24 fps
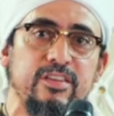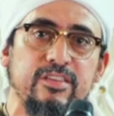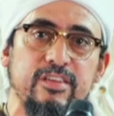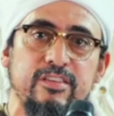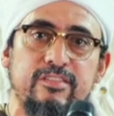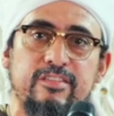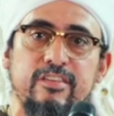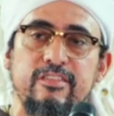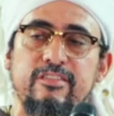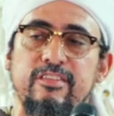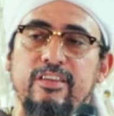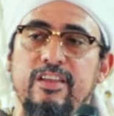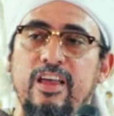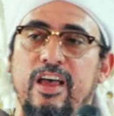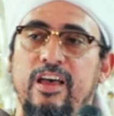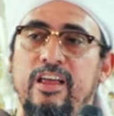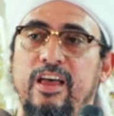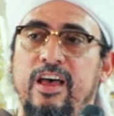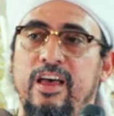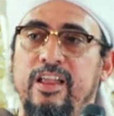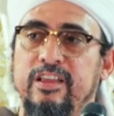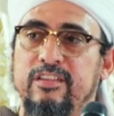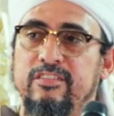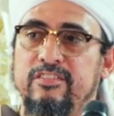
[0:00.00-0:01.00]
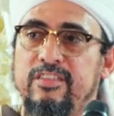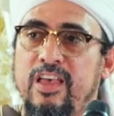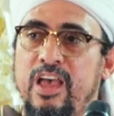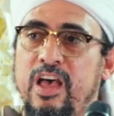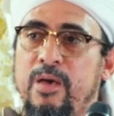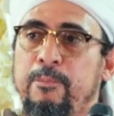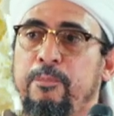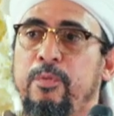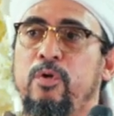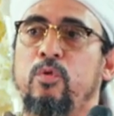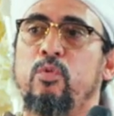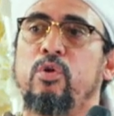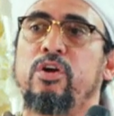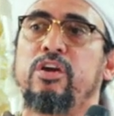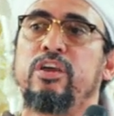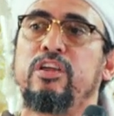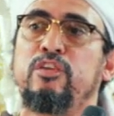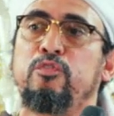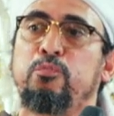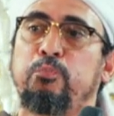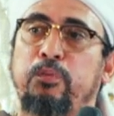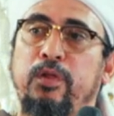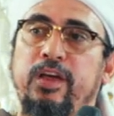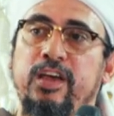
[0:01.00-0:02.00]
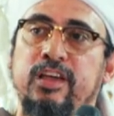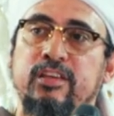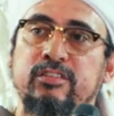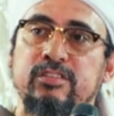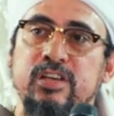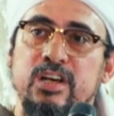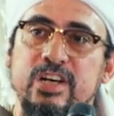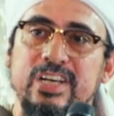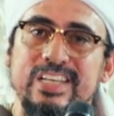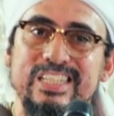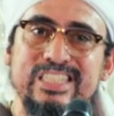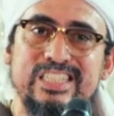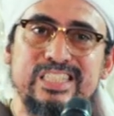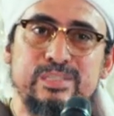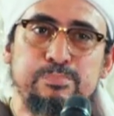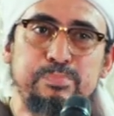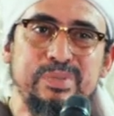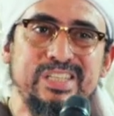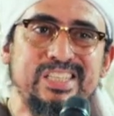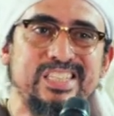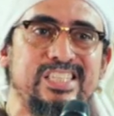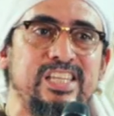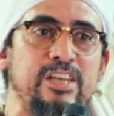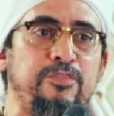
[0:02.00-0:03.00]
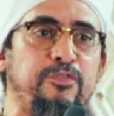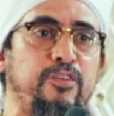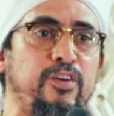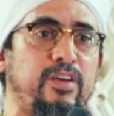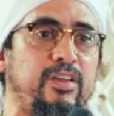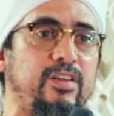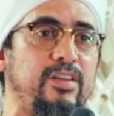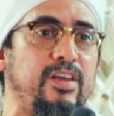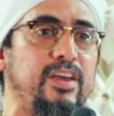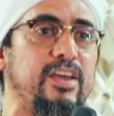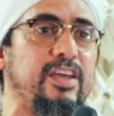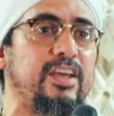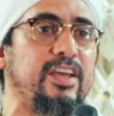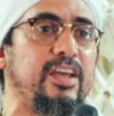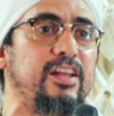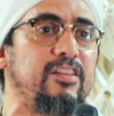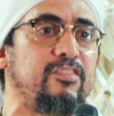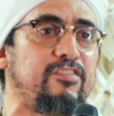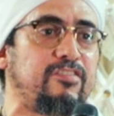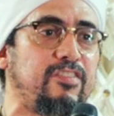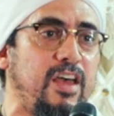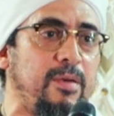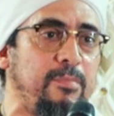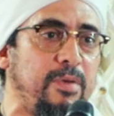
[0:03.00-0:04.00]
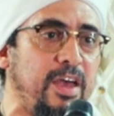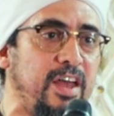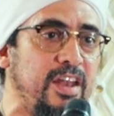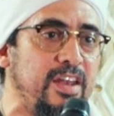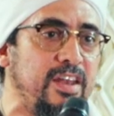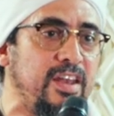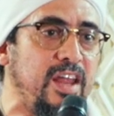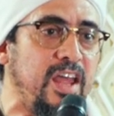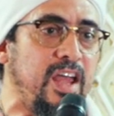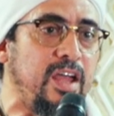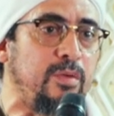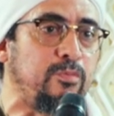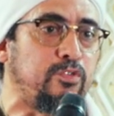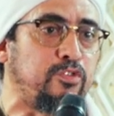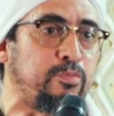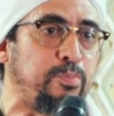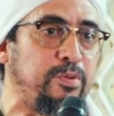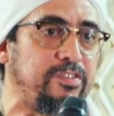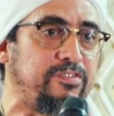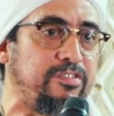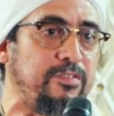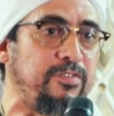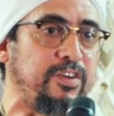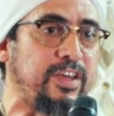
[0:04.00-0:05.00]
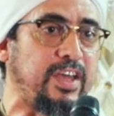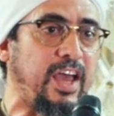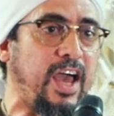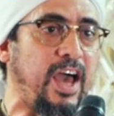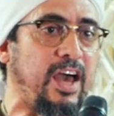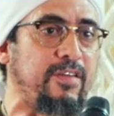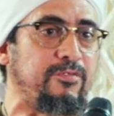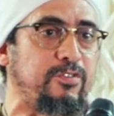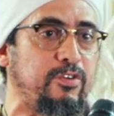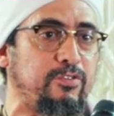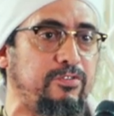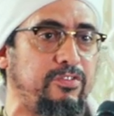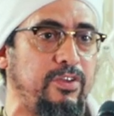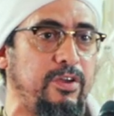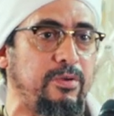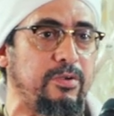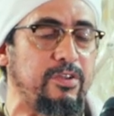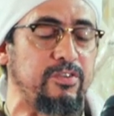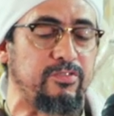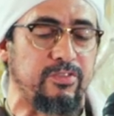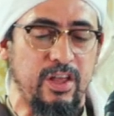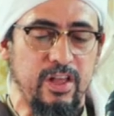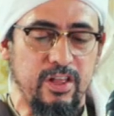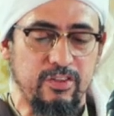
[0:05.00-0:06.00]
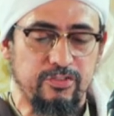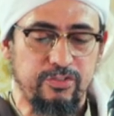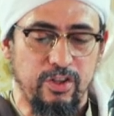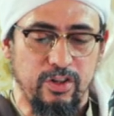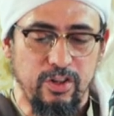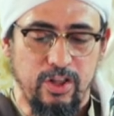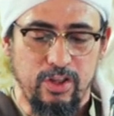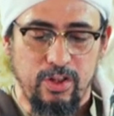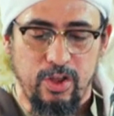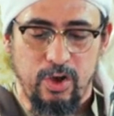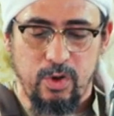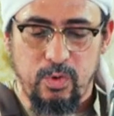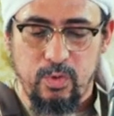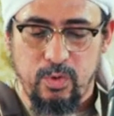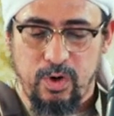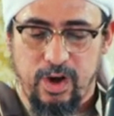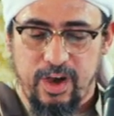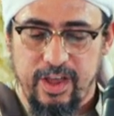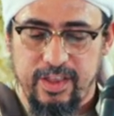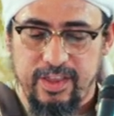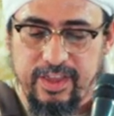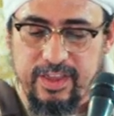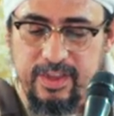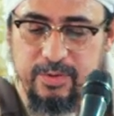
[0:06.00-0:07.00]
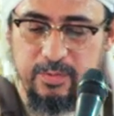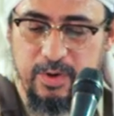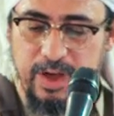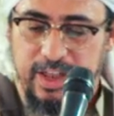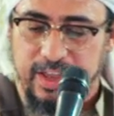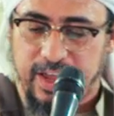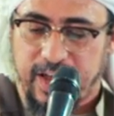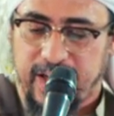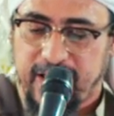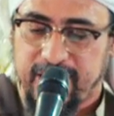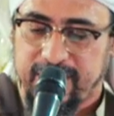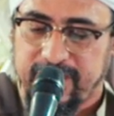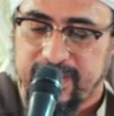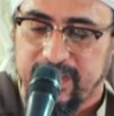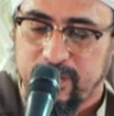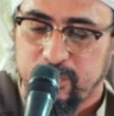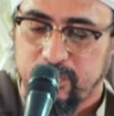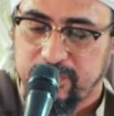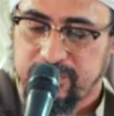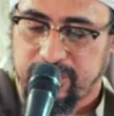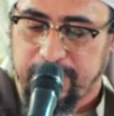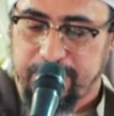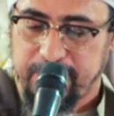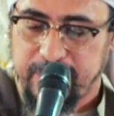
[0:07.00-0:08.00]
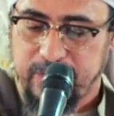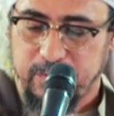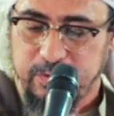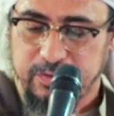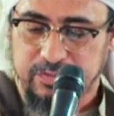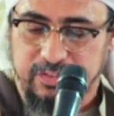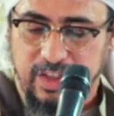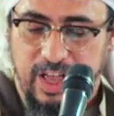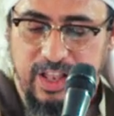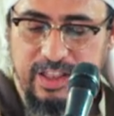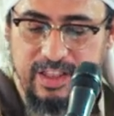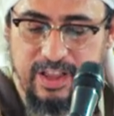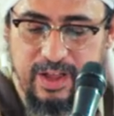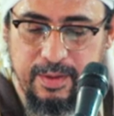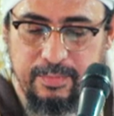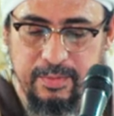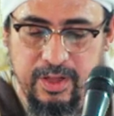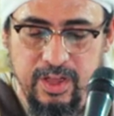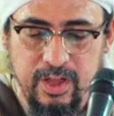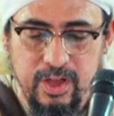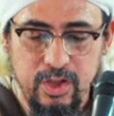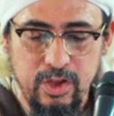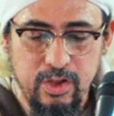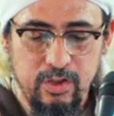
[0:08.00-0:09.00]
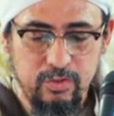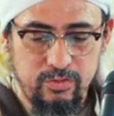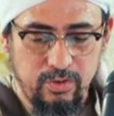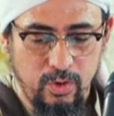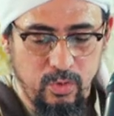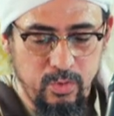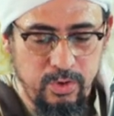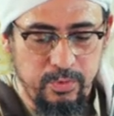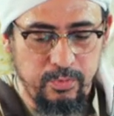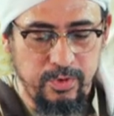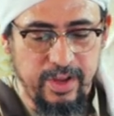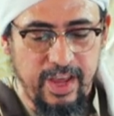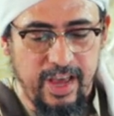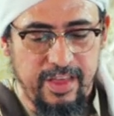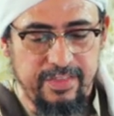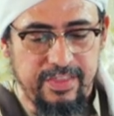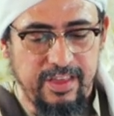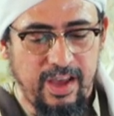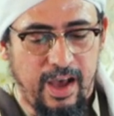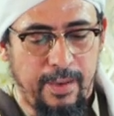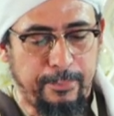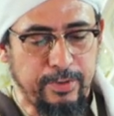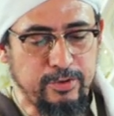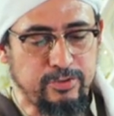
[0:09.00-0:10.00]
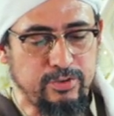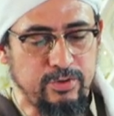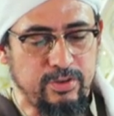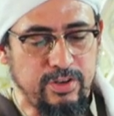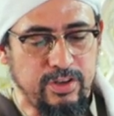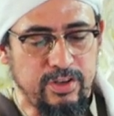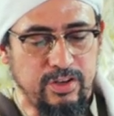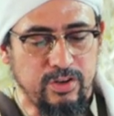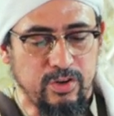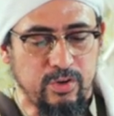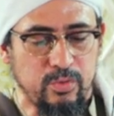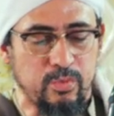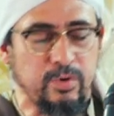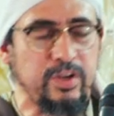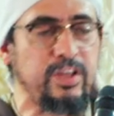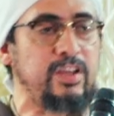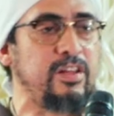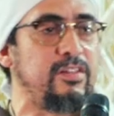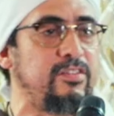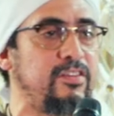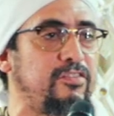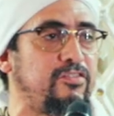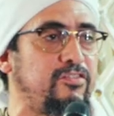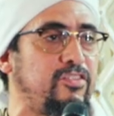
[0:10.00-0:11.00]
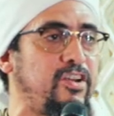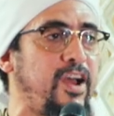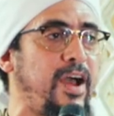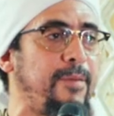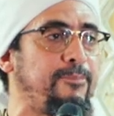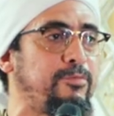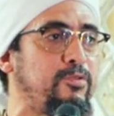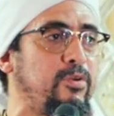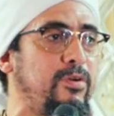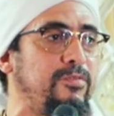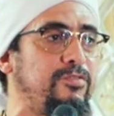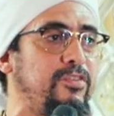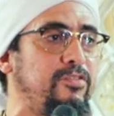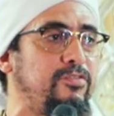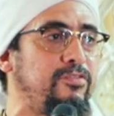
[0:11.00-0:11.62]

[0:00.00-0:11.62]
This is an example where he plays specifically against them and names specific adversaries. Sallallahu alayhi wa sallam. So when we had the opportunity to read this chapter of the